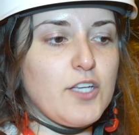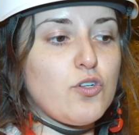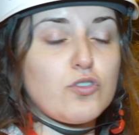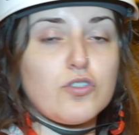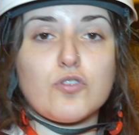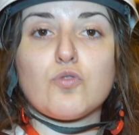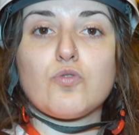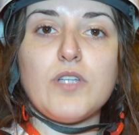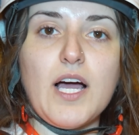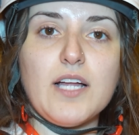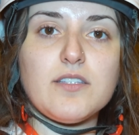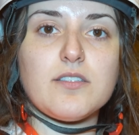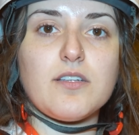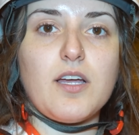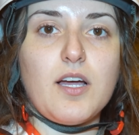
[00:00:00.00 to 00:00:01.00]
in order to
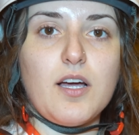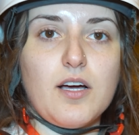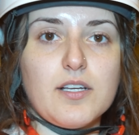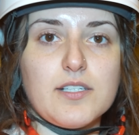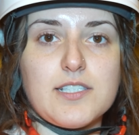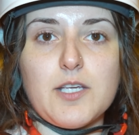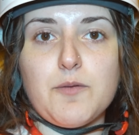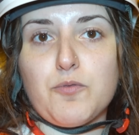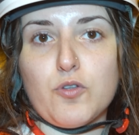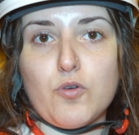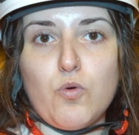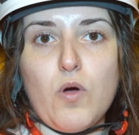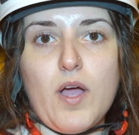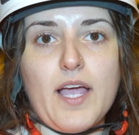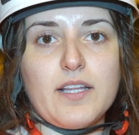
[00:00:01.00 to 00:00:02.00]
not seep
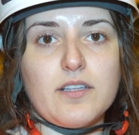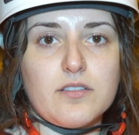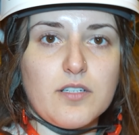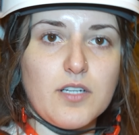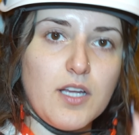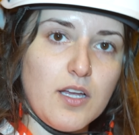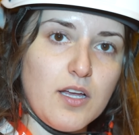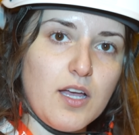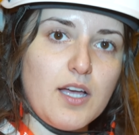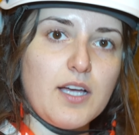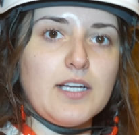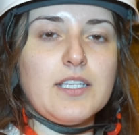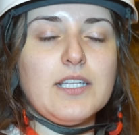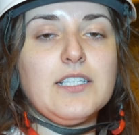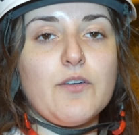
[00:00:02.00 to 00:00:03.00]
through and
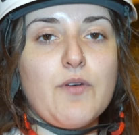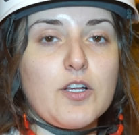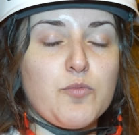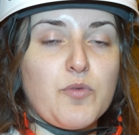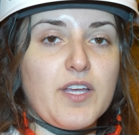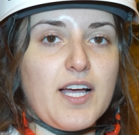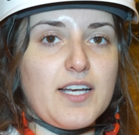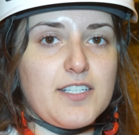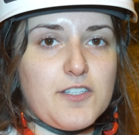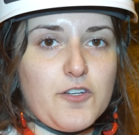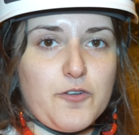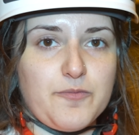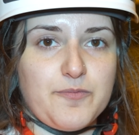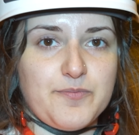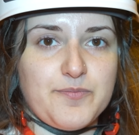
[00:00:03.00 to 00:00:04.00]
interact with the canister.